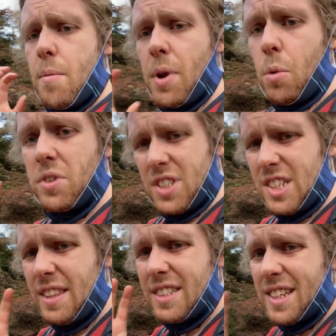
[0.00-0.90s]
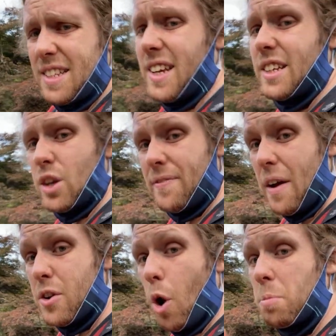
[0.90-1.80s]
but I want to see the city, so I
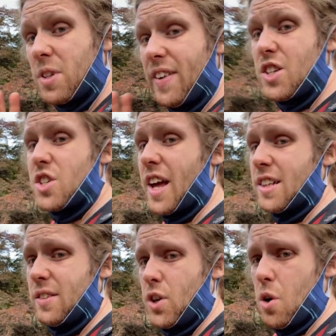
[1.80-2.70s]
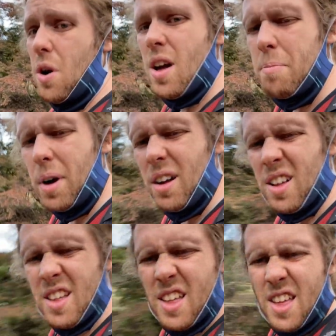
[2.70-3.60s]
found an observation deck to view, but
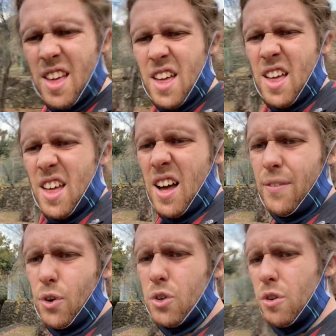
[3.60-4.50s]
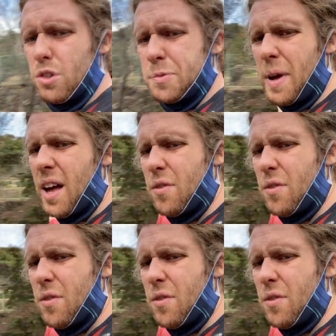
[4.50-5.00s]
I followed Google's path,